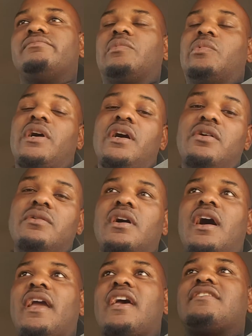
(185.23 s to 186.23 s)
Well,
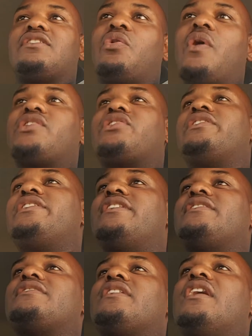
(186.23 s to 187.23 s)
I guess the question
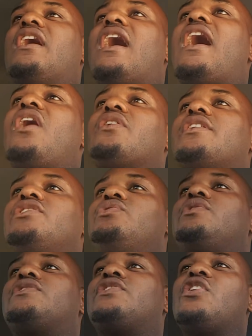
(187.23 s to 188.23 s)
is, how can you
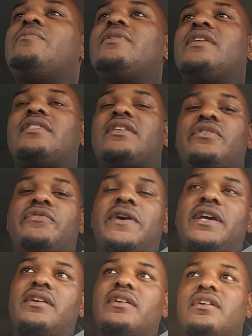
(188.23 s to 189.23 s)
determine that they're
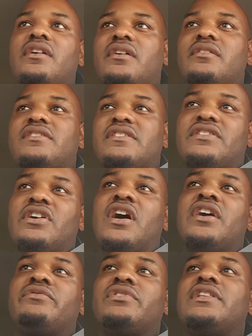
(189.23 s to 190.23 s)
fake since they're
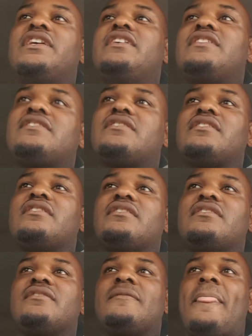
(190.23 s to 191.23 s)
unreleased?
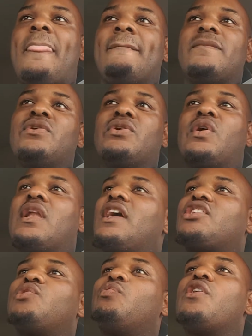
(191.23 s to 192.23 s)

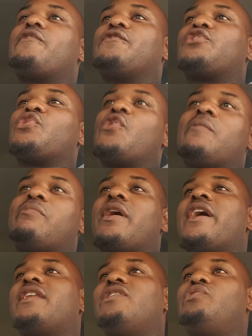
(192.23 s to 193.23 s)
Unless you work for Jordan
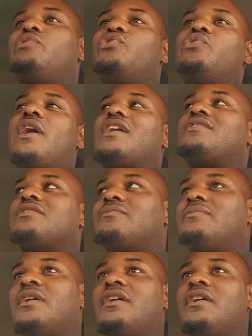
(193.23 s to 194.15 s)
Brand and you got some